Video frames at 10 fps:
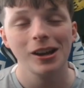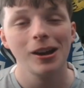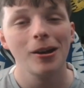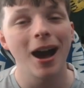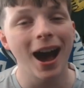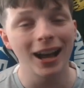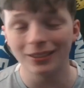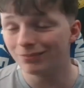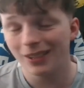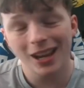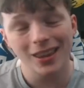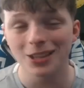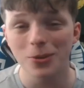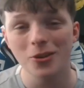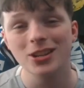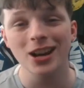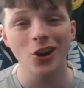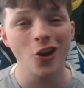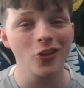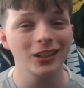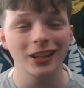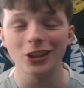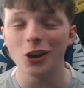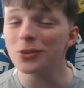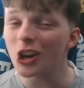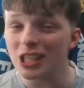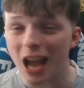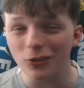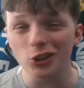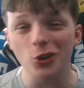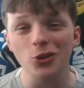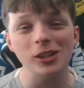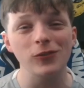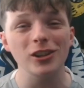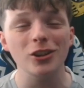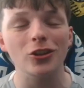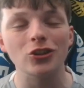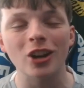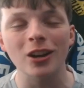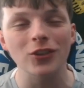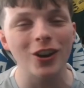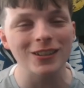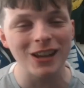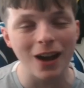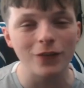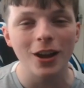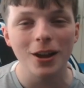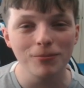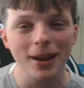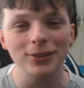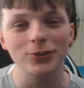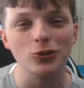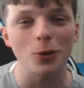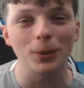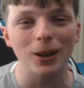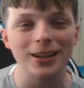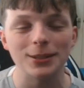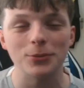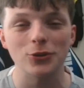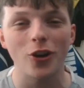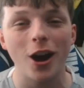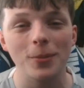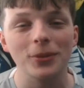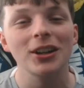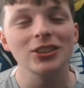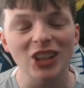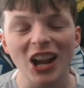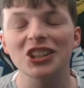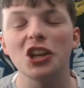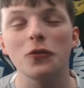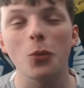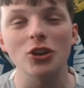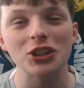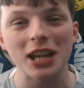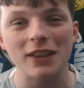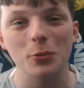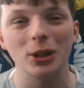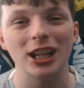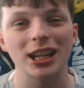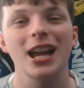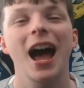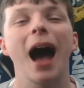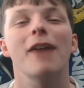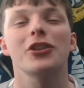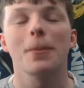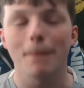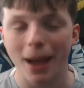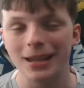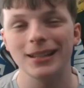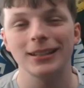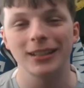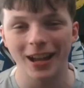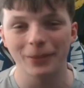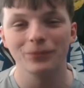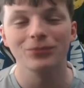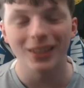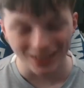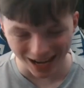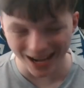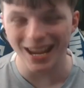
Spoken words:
And yeah, that's where he's at currently. Hope you guys have enjoyed this video on the channel. If you guys have, make sure to drop a like, subscribe. Thank you for watching, everybody. Have an amazing day. Take care.